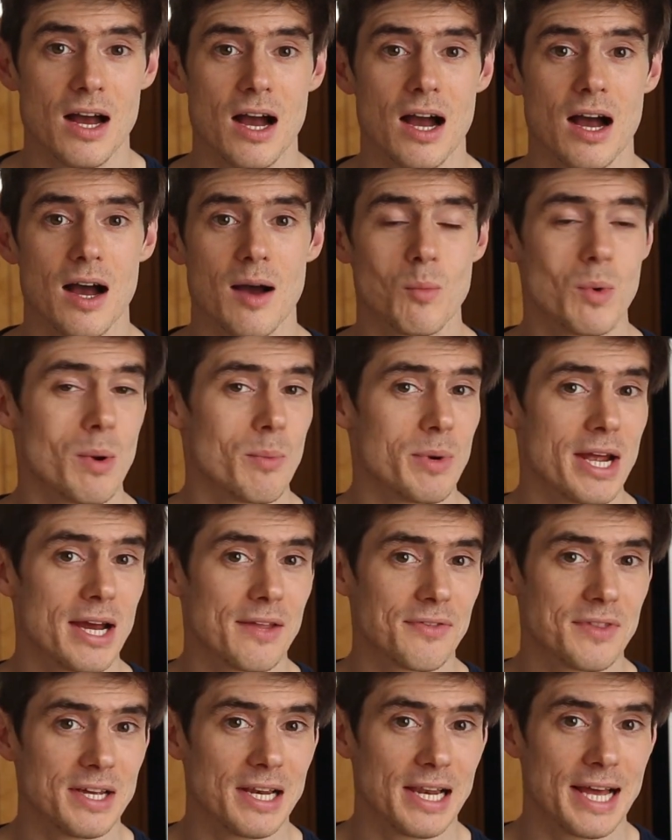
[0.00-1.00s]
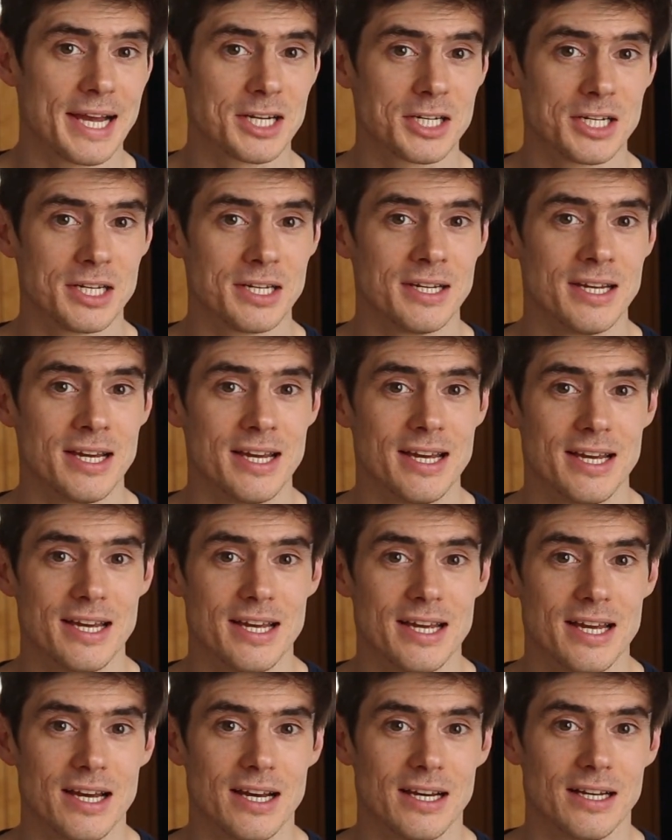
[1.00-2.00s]
When we had the election
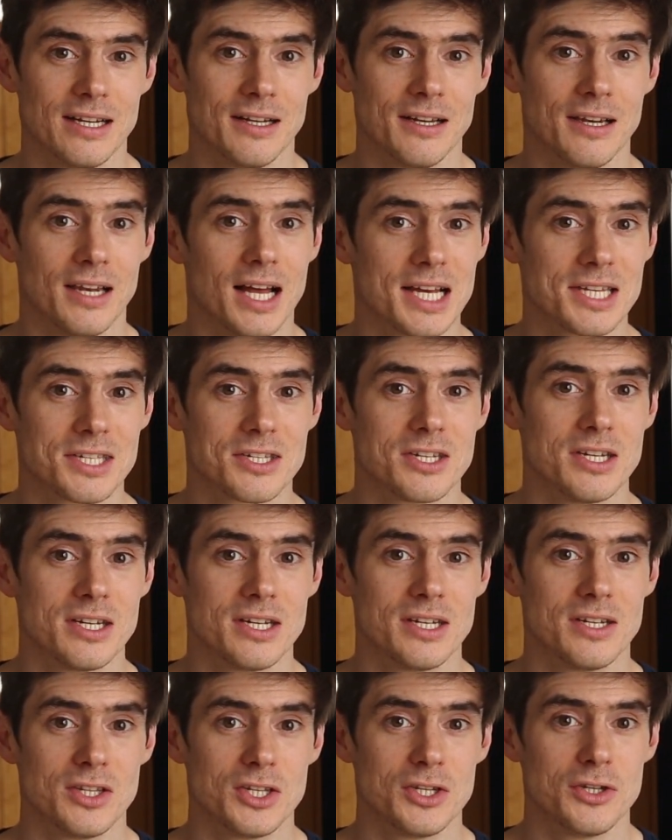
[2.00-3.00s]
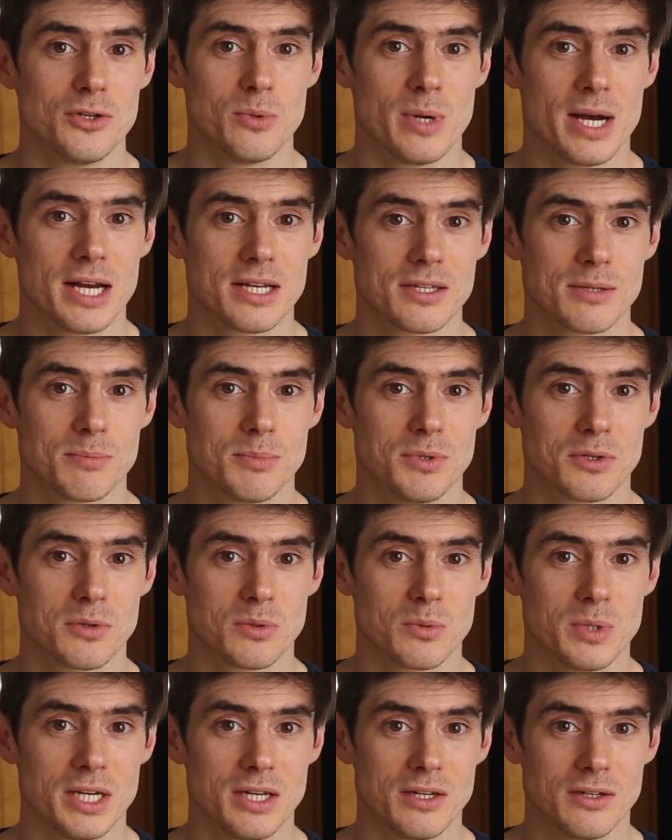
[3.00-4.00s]
last year in the US
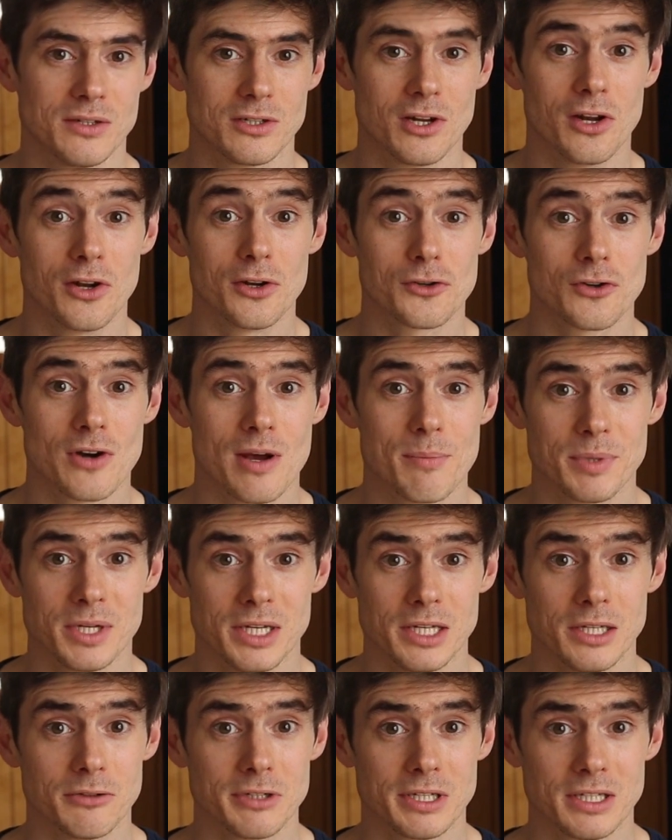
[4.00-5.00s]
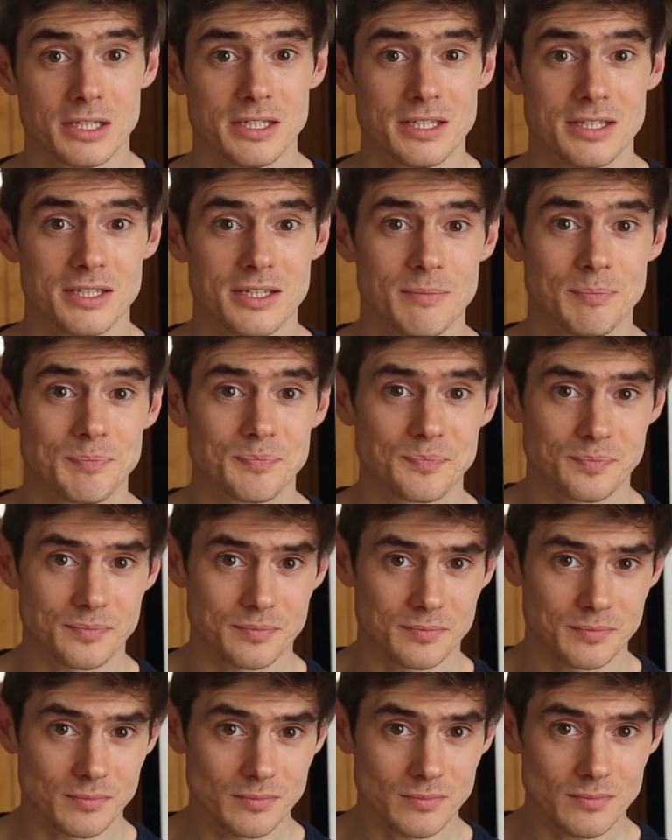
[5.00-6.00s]
between Donald Trump and Hillary Clinton,
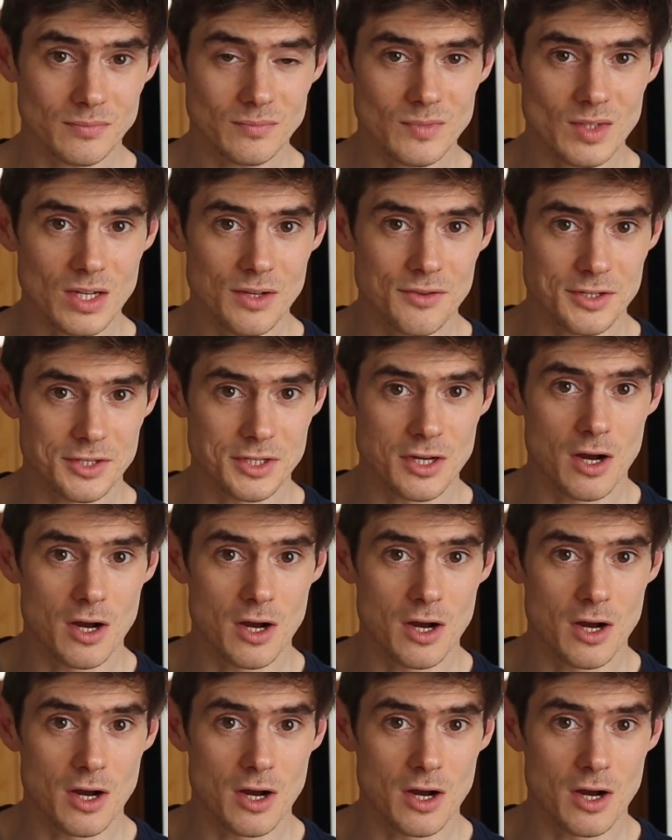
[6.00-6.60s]
The